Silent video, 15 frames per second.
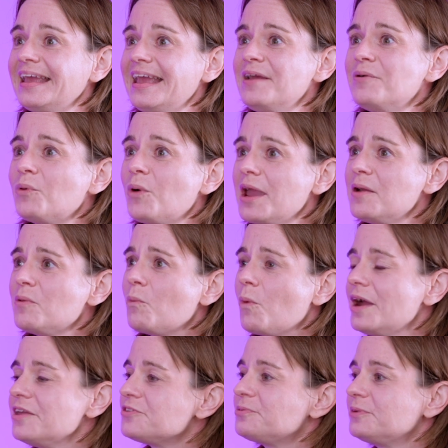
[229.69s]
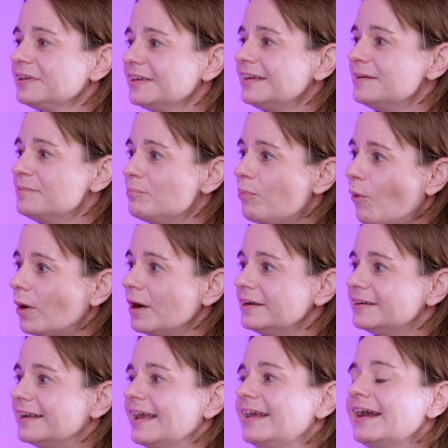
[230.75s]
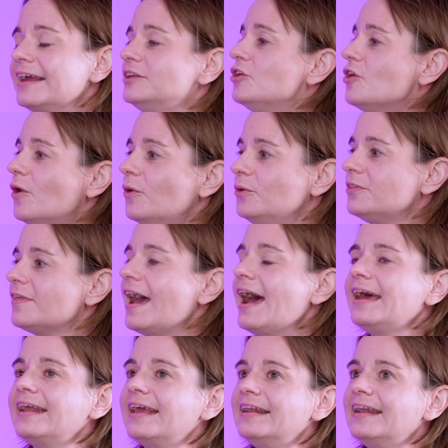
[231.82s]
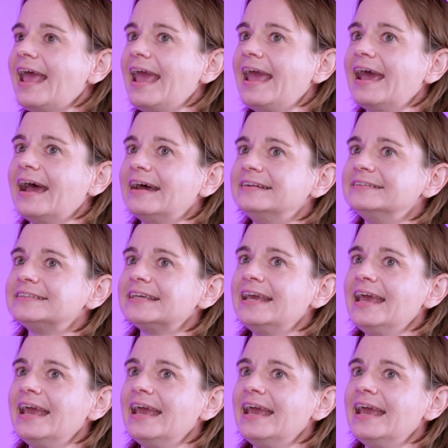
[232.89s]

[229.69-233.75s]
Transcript: it was really important, and I know that, and